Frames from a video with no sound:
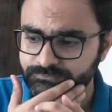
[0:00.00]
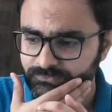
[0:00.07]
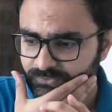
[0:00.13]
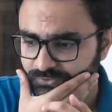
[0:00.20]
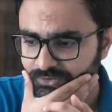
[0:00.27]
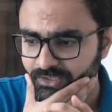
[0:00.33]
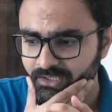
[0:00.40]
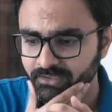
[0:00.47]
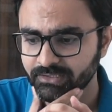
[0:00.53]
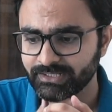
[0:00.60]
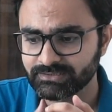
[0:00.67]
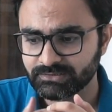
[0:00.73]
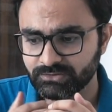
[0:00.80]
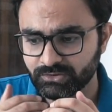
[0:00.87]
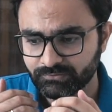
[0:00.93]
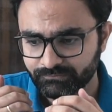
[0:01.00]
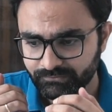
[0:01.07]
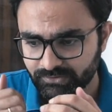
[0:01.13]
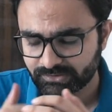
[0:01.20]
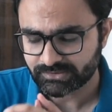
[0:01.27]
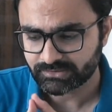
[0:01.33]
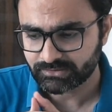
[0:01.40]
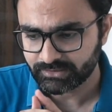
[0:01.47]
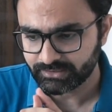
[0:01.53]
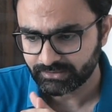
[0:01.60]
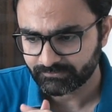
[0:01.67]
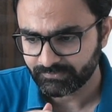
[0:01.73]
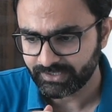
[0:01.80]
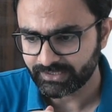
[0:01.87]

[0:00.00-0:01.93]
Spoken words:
So yeah, that's your first thing.